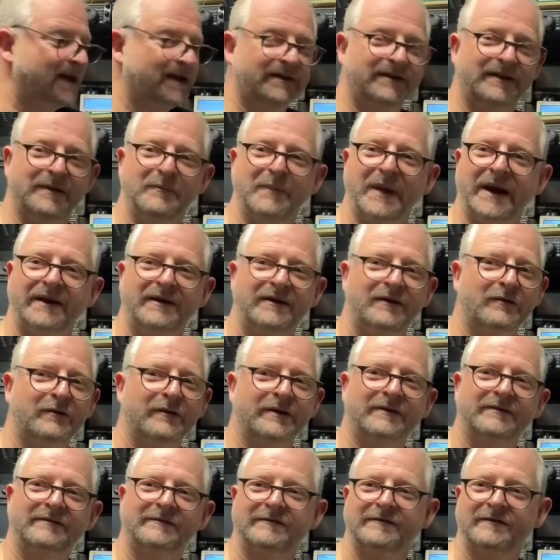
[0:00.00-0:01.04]
the menu
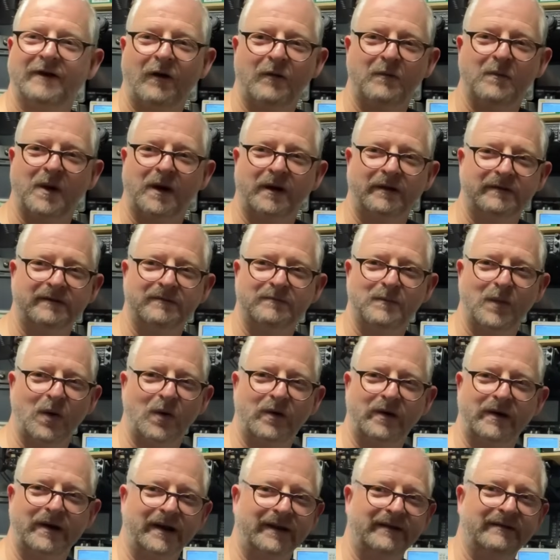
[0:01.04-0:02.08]
is so much
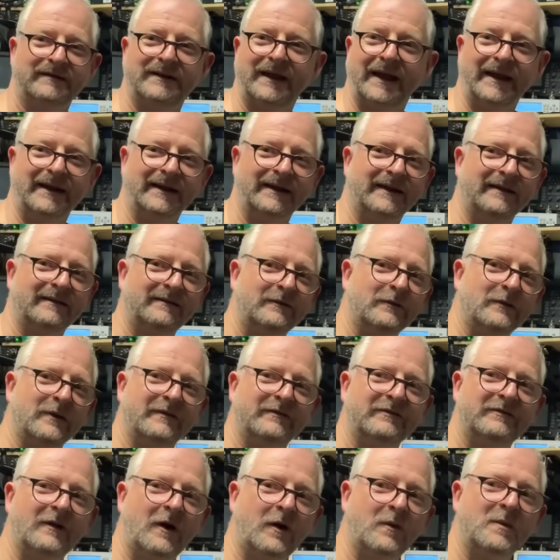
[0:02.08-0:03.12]
more extended. You
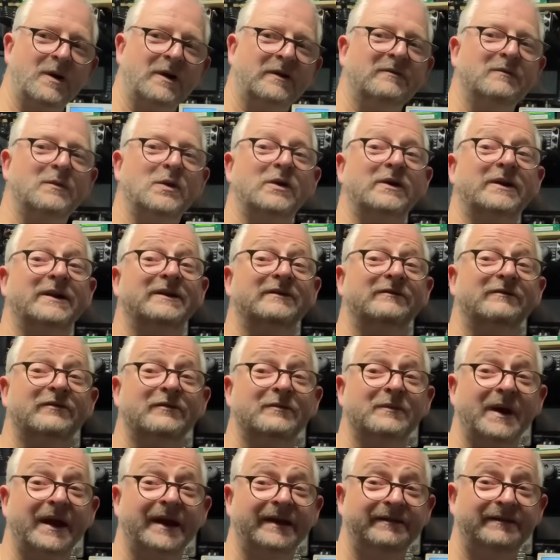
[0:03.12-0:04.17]
have so much more
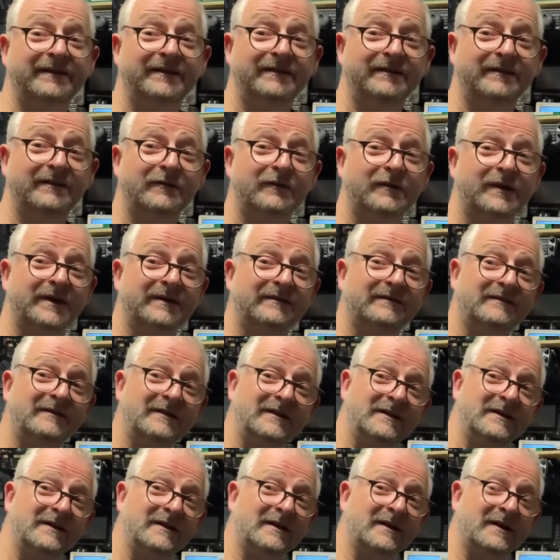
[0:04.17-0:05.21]
information. You can
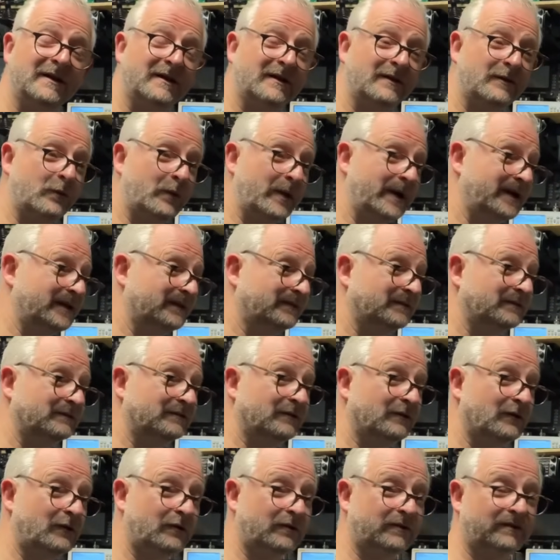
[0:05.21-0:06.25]
see uh, when it is
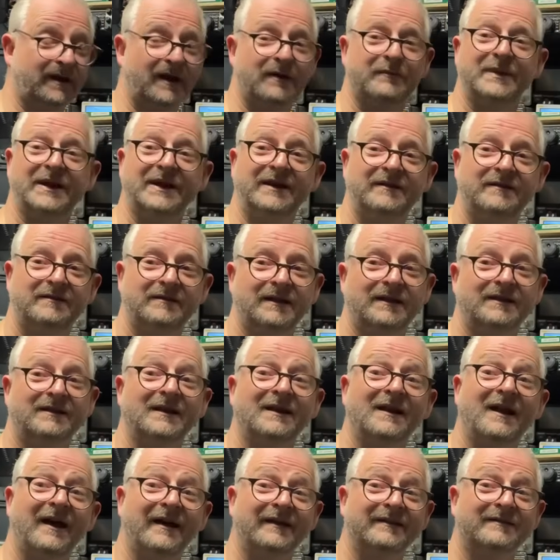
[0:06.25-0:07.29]
locked, how many
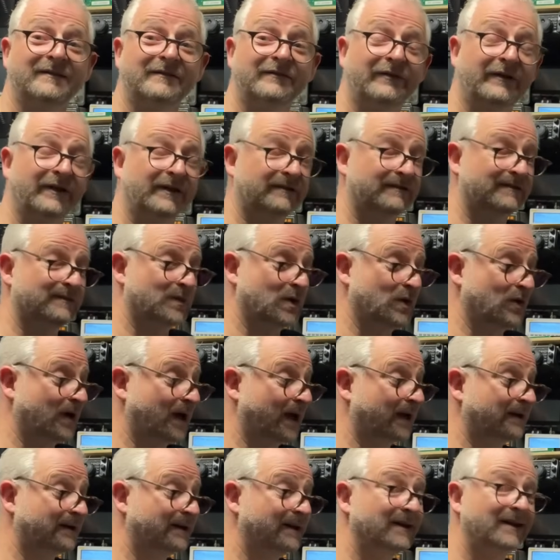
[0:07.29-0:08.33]
satellites are visible.
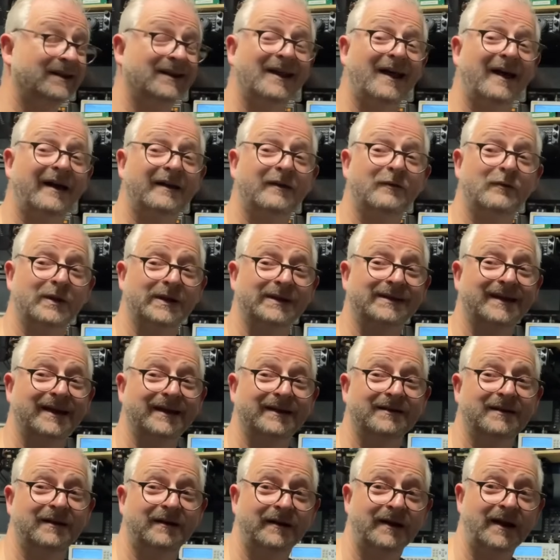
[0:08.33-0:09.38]
I really like what they
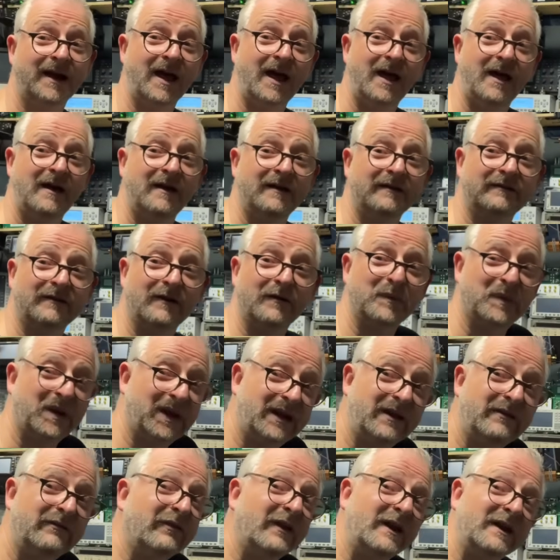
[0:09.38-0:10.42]
done. So
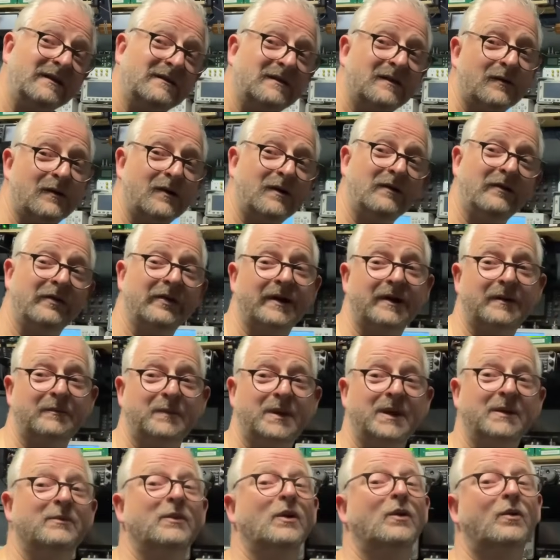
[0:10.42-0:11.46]
many thanks to all the
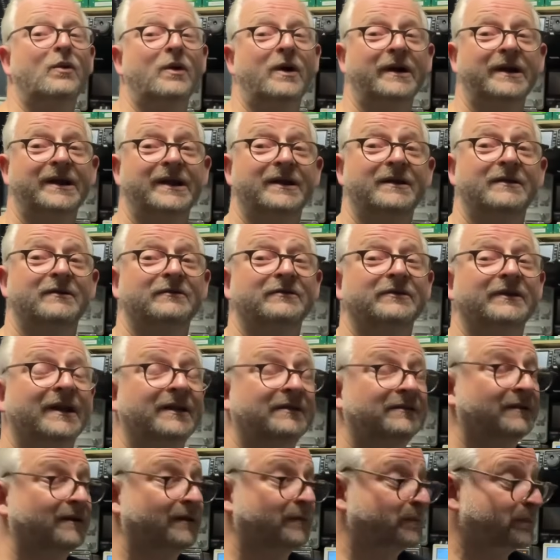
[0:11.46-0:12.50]
people working on that uh,